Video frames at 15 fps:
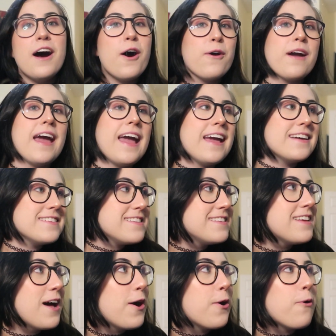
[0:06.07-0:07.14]
Okay,
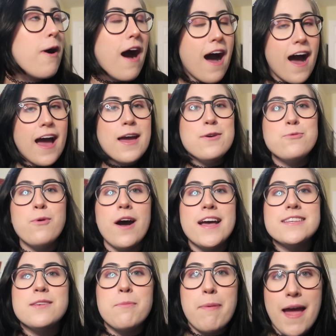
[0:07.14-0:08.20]
so I
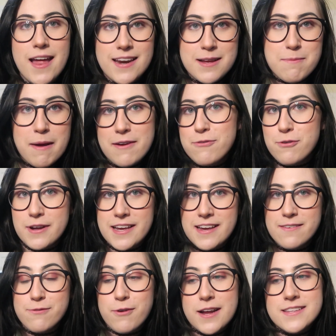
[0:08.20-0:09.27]
was petting my
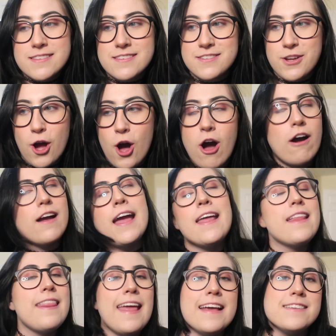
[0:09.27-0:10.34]
freaking friend's dog,
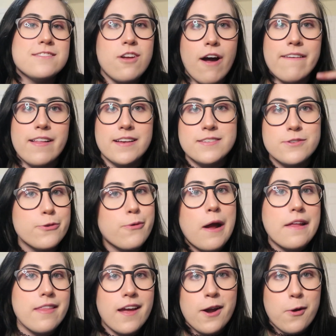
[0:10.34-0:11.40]
and his dog likes to
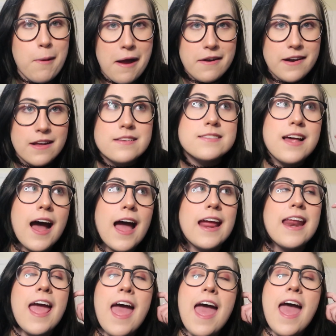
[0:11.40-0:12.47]
run like around outside,